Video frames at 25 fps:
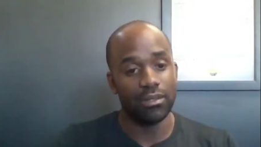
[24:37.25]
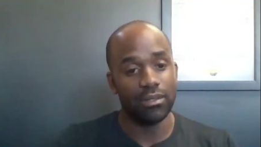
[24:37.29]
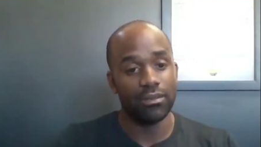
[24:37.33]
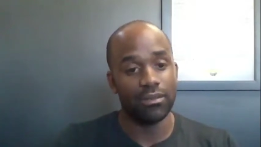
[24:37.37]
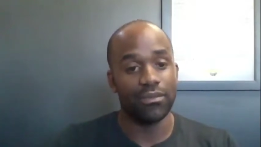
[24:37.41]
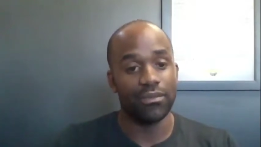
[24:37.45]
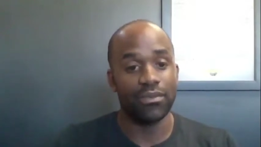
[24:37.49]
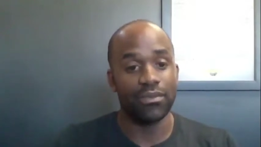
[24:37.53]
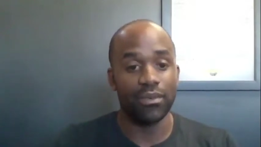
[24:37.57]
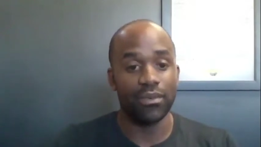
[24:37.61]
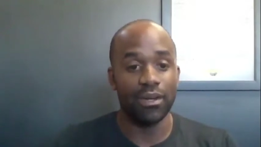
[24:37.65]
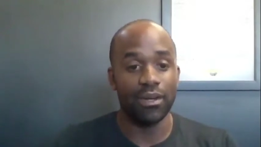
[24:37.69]

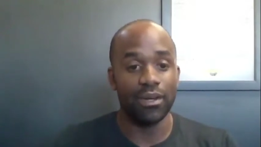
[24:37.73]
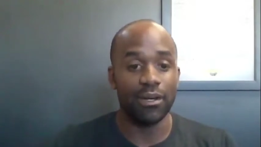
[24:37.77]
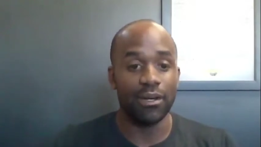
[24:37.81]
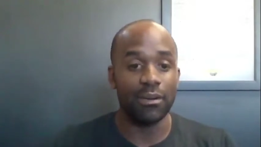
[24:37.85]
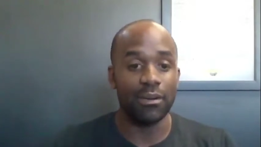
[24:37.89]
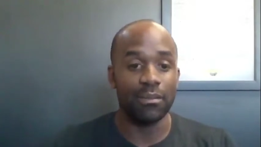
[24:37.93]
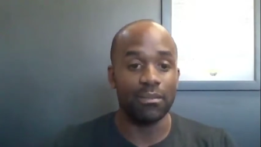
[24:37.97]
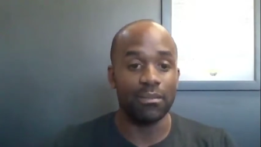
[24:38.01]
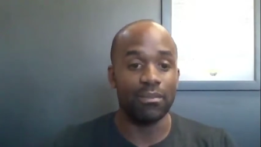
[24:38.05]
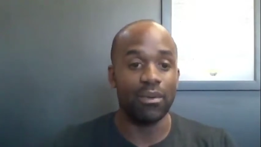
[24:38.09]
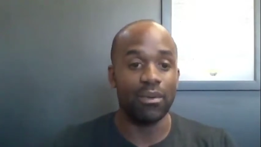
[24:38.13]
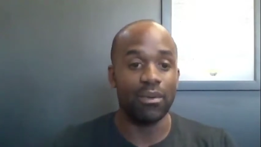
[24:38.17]

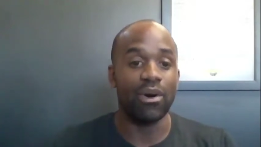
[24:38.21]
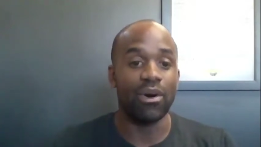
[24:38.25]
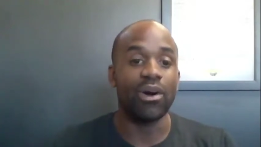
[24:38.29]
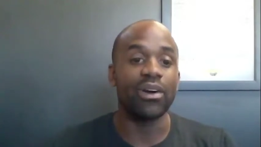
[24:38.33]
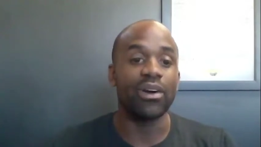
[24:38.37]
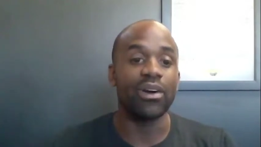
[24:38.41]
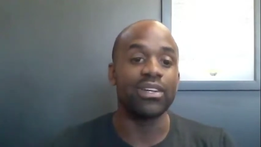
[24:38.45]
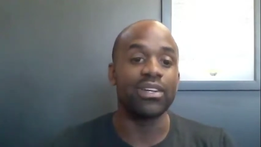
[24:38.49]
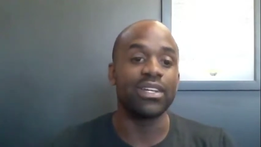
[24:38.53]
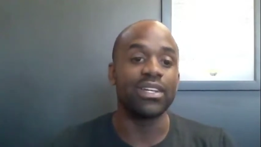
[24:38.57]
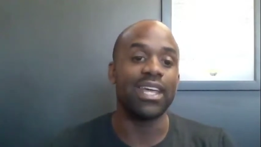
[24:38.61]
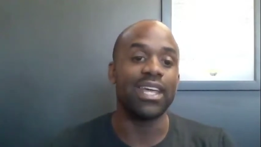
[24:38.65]
from our
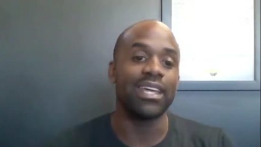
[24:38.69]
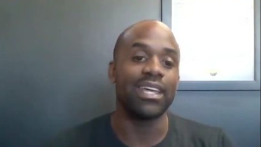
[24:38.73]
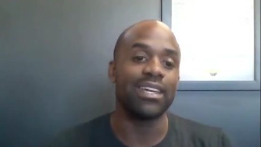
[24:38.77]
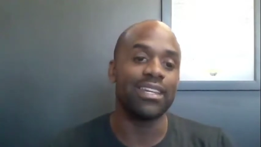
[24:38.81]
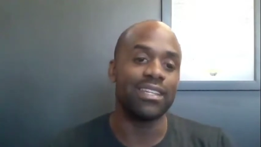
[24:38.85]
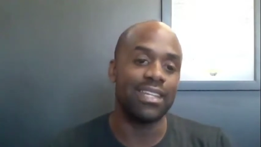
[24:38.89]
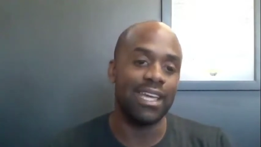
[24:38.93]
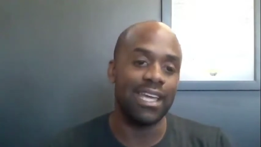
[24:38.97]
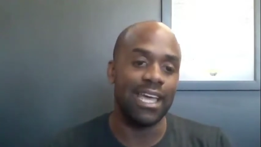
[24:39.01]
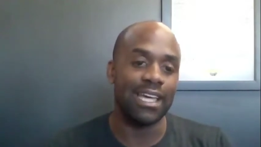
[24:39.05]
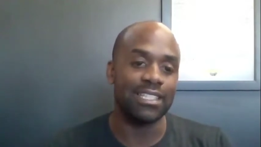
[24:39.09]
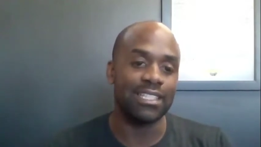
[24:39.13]

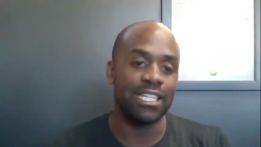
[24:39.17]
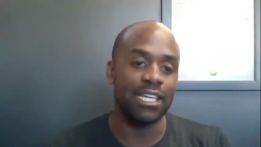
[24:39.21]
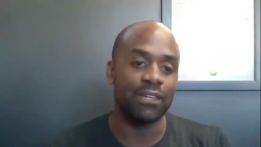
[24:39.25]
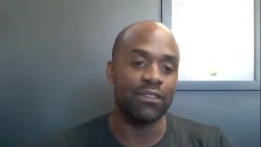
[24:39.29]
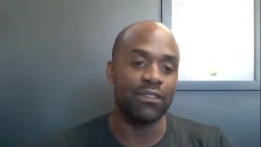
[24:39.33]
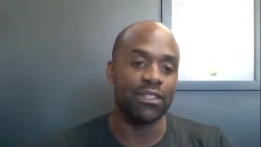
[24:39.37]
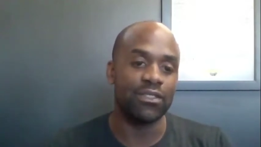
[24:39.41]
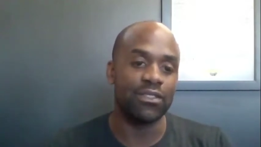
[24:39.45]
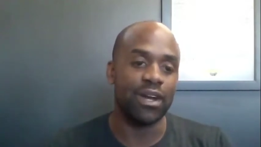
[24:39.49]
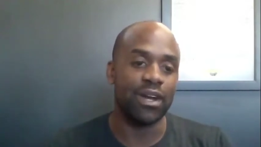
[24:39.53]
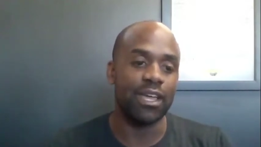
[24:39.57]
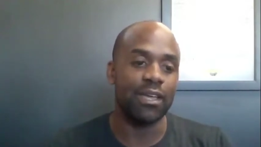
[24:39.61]
day-to-day
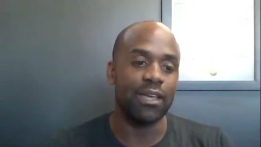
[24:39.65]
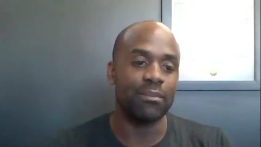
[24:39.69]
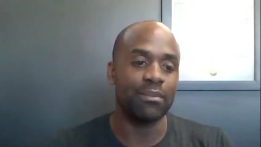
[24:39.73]
activities, right?